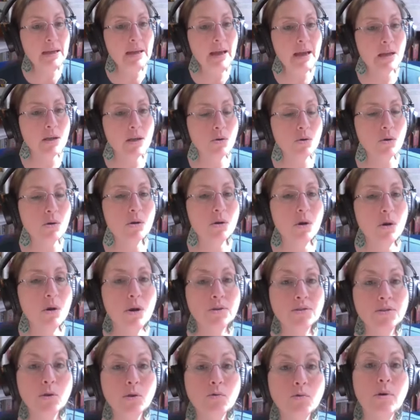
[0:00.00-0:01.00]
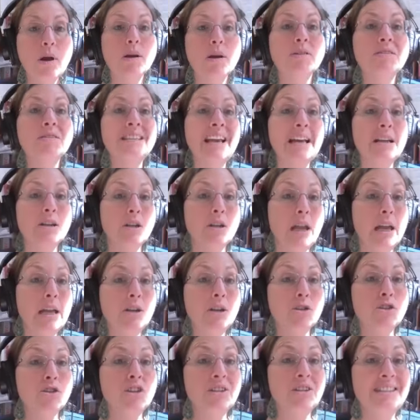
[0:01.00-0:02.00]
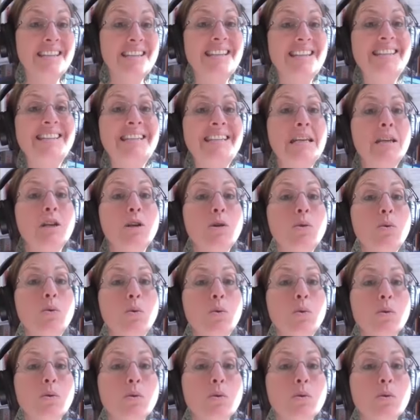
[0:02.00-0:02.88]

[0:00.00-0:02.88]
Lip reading: And you can also, Roxann, can she CC you?